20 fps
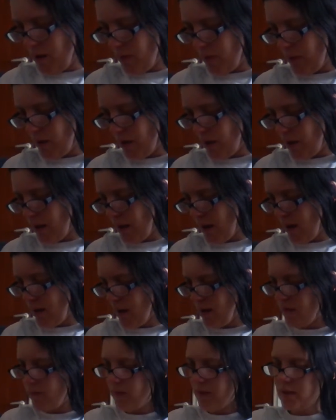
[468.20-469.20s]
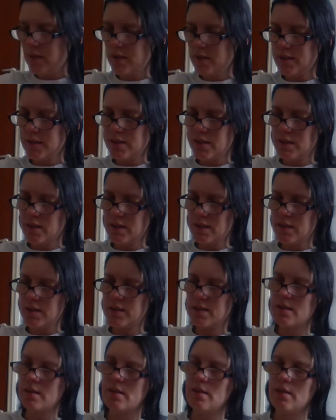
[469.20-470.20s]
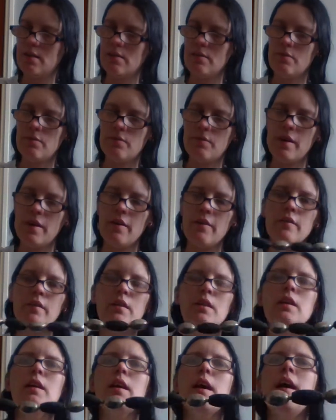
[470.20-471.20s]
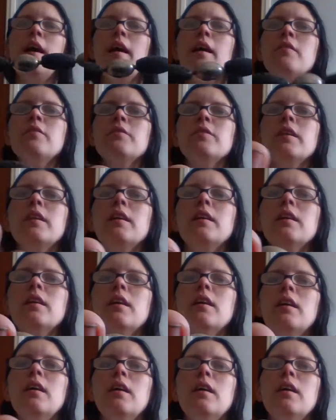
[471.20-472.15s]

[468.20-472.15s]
we have, is this very heavy,